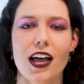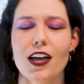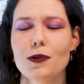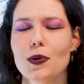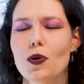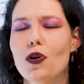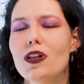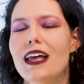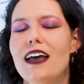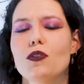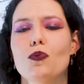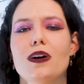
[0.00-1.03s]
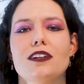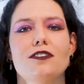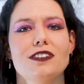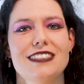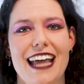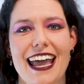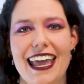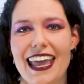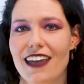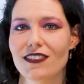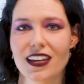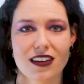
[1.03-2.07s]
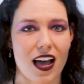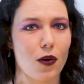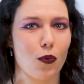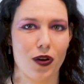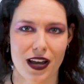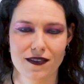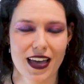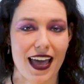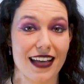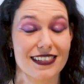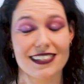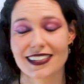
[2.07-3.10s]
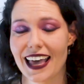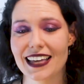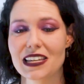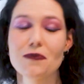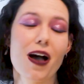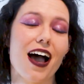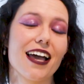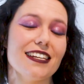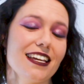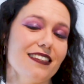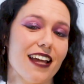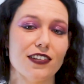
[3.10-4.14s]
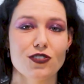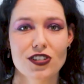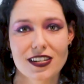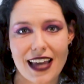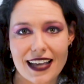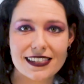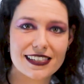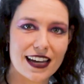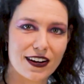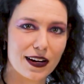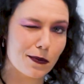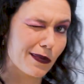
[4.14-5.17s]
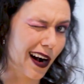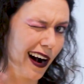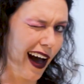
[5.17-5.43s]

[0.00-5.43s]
I hope you all have a wonderful day, evening, night, whatever, and scandium, iodine, nitrogen, and cerium.